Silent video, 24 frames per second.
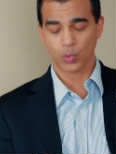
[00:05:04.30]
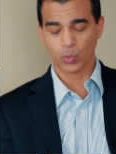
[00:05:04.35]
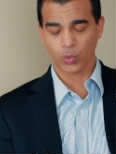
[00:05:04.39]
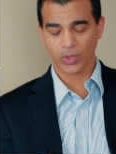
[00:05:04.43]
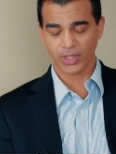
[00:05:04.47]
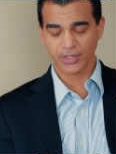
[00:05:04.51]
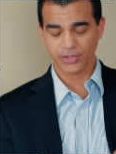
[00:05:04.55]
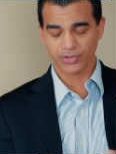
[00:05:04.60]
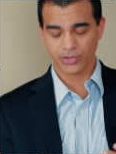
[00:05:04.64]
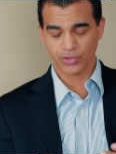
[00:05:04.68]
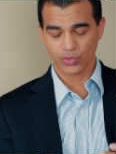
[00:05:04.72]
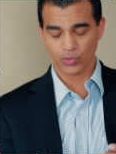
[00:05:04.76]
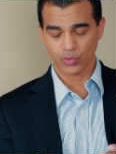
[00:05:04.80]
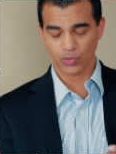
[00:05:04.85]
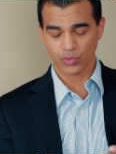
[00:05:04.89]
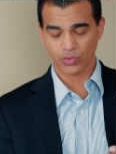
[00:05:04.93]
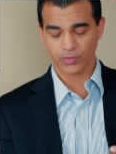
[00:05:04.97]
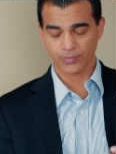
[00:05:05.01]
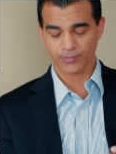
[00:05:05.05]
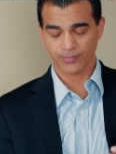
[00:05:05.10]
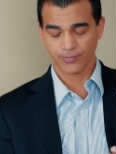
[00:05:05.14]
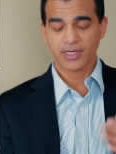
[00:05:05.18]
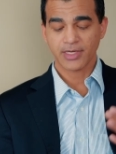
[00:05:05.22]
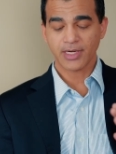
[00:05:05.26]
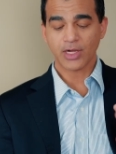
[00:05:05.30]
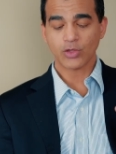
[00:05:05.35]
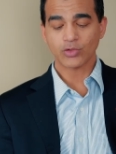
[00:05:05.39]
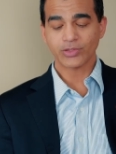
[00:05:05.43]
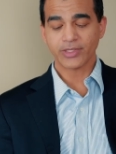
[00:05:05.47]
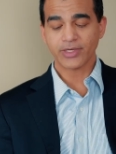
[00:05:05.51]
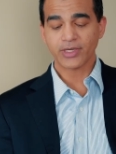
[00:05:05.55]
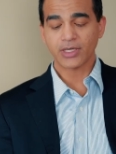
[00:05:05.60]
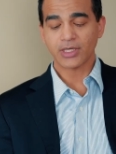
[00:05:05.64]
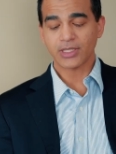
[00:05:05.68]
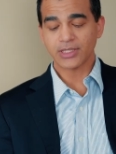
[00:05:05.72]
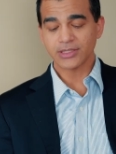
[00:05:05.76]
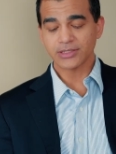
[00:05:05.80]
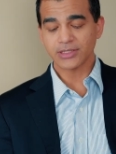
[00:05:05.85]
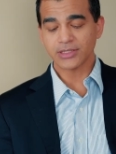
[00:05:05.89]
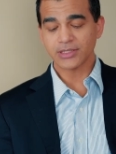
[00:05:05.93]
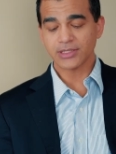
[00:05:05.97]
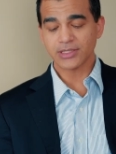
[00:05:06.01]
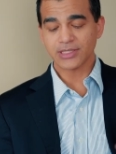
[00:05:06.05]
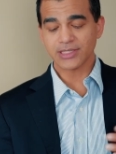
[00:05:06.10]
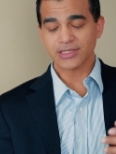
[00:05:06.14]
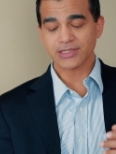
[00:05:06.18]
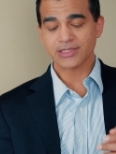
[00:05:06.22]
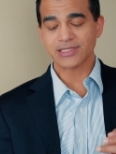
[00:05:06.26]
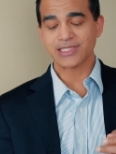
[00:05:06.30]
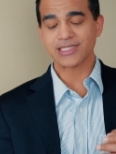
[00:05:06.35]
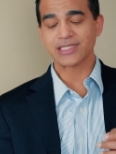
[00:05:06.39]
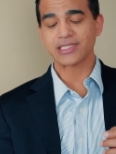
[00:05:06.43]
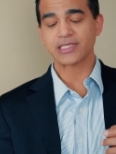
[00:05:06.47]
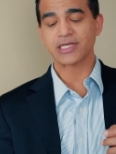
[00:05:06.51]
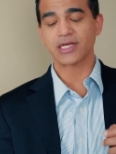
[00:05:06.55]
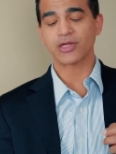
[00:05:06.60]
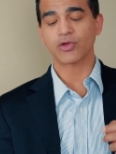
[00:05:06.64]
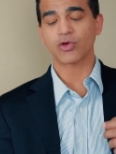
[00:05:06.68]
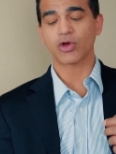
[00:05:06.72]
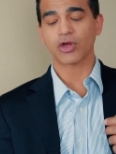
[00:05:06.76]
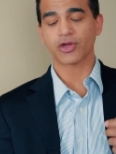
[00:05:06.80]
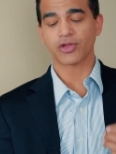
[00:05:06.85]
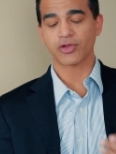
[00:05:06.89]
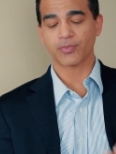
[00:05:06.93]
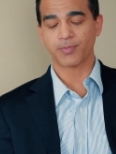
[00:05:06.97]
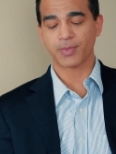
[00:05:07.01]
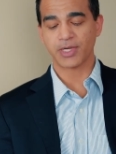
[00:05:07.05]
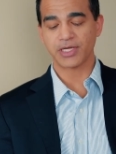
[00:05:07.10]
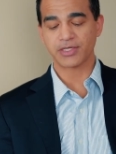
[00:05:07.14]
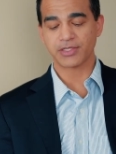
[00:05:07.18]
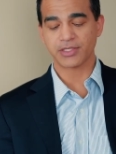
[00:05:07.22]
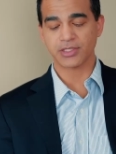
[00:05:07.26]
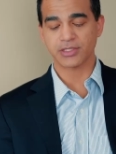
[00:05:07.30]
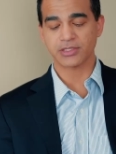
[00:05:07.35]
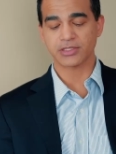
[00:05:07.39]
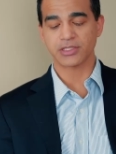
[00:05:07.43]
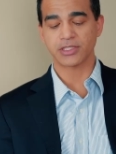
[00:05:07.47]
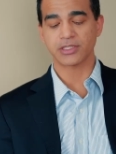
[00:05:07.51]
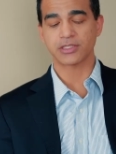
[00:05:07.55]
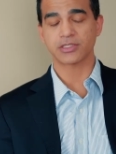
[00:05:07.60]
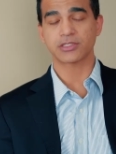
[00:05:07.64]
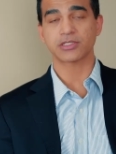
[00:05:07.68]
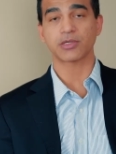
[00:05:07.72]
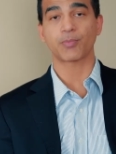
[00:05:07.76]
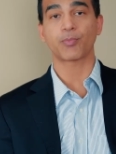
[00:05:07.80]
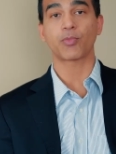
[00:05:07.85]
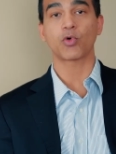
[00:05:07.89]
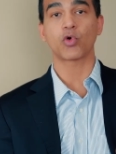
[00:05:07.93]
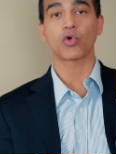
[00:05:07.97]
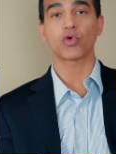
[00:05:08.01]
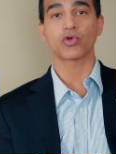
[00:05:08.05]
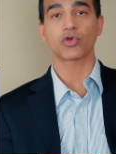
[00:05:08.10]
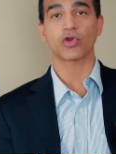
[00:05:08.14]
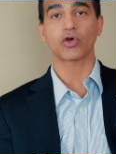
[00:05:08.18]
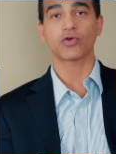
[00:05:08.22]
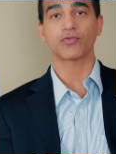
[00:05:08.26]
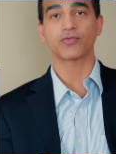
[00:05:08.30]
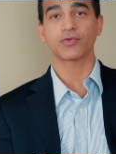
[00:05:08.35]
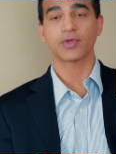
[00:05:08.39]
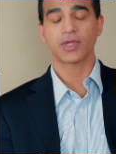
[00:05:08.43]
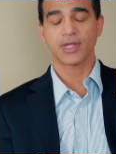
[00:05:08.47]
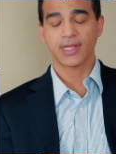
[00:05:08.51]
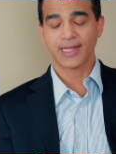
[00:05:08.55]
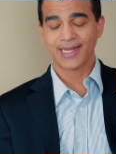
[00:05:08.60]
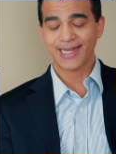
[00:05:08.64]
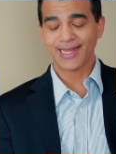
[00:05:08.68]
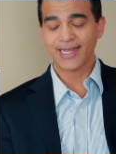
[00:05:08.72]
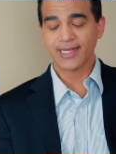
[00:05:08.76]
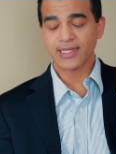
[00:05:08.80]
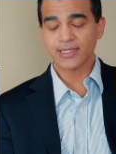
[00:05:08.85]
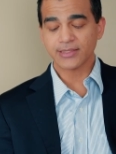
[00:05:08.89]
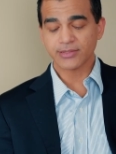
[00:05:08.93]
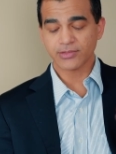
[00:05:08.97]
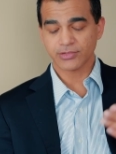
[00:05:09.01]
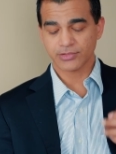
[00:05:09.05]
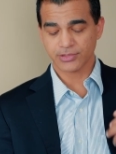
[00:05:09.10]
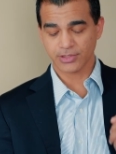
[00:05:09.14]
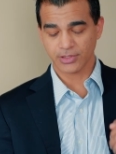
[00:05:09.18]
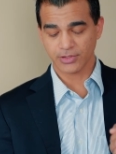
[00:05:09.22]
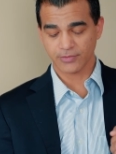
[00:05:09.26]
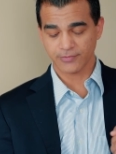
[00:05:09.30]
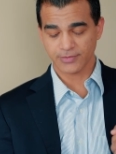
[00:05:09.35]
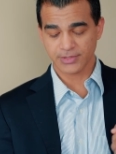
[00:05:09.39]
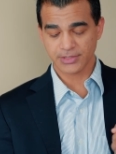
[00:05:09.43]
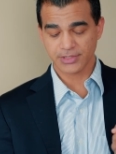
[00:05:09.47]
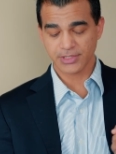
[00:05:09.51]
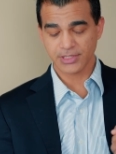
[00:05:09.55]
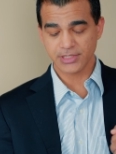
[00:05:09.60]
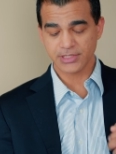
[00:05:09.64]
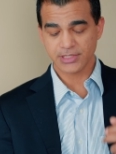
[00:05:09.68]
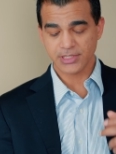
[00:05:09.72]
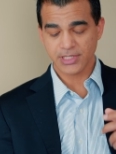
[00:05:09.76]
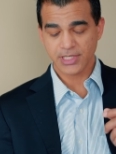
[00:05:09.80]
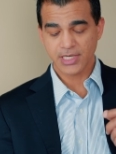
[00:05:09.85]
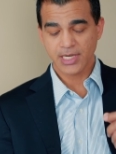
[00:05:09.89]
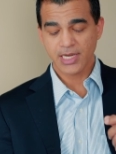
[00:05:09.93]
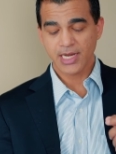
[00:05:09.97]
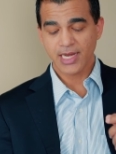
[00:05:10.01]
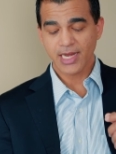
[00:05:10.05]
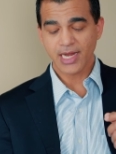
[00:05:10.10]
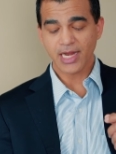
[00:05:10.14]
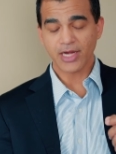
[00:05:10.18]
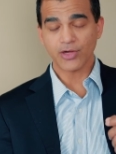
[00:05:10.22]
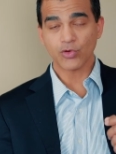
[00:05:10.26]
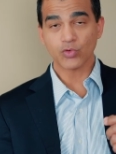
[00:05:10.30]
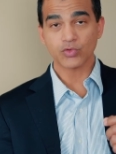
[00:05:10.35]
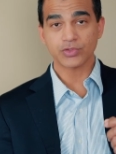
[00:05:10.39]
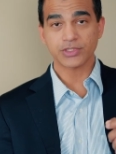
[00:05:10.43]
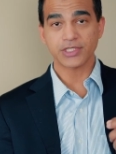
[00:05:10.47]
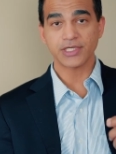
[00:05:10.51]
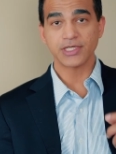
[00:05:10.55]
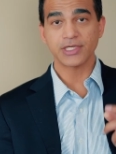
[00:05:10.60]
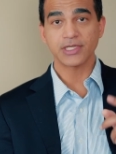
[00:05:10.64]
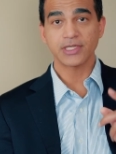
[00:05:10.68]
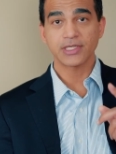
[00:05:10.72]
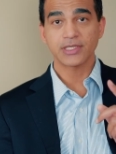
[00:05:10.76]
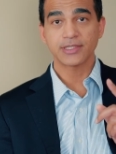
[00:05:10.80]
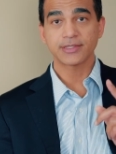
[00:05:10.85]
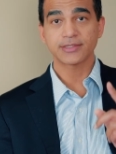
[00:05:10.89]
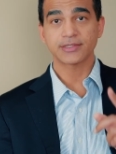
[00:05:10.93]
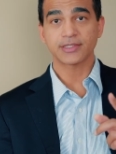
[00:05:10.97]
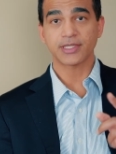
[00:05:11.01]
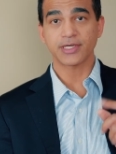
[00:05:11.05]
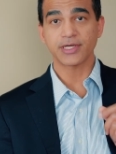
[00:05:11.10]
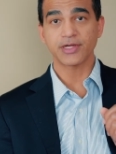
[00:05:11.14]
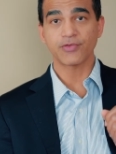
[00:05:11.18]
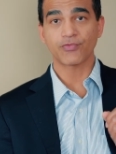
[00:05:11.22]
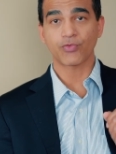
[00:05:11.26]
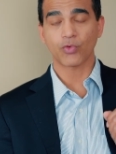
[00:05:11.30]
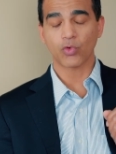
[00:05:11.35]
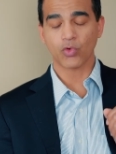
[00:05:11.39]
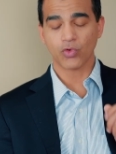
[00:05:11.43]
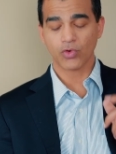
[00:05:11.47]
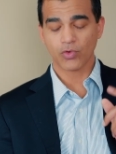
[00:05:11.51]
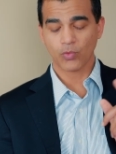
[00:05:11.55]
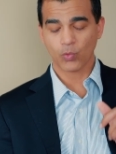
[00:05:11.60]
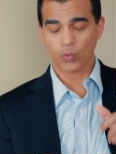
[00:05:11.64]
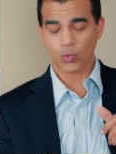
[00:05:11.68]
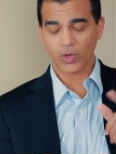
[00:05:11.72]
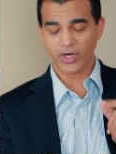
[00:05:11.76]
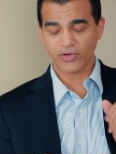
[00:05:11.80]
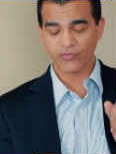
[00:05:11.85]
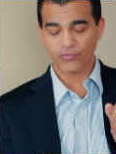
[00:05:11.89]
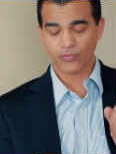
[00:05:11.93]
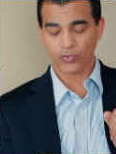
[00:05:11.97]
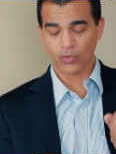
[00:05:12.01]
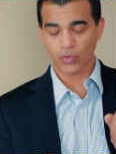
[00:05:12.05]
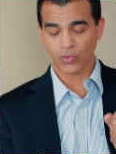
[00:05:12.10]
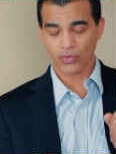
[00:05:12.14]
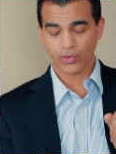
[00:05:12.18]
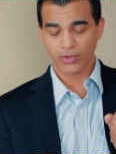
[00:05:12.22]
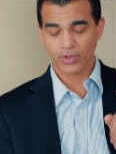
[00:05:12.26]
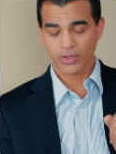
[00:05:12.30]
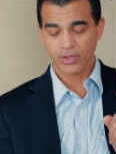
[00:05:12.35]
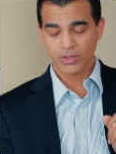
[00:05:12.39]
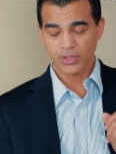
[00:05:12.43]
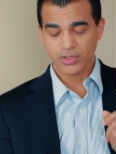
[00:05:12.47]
one two. Now there are other assisting occupations in support of health services, N O C three four one four.